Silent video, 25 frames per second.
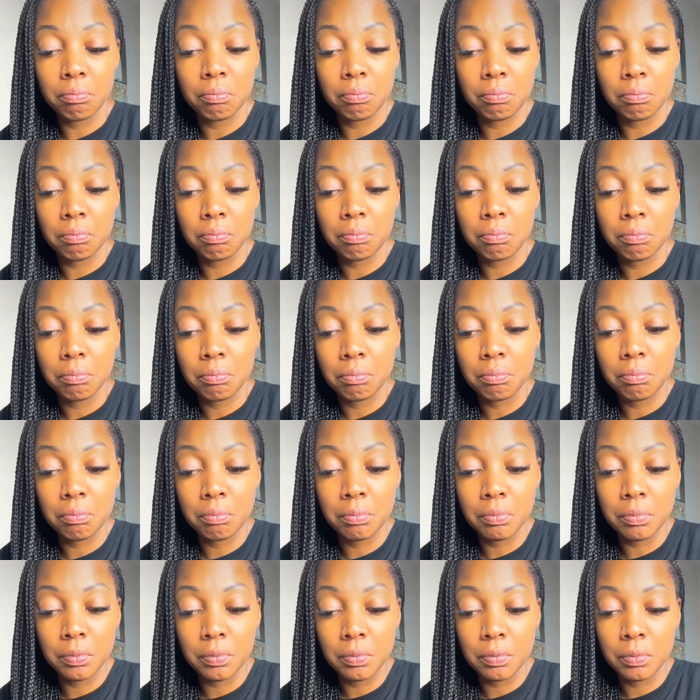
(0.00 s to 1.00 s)

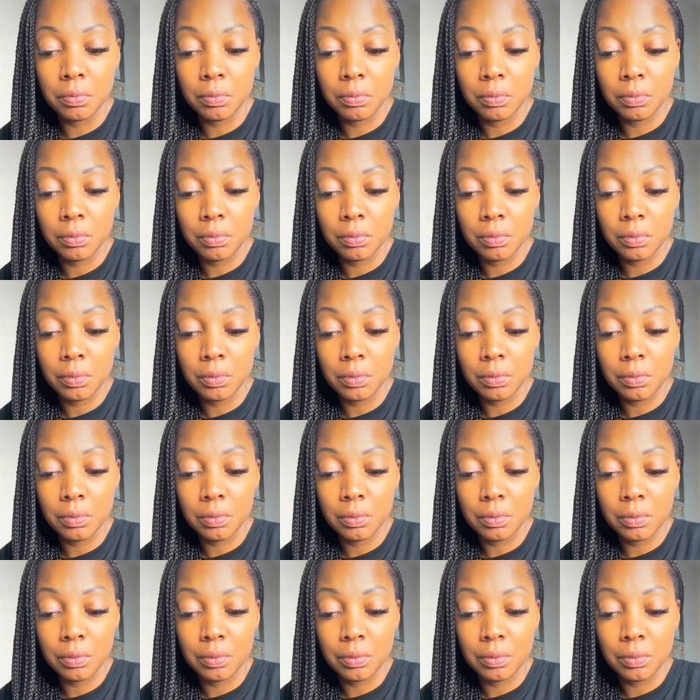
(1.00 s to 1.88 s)
No one is speaking in this clip.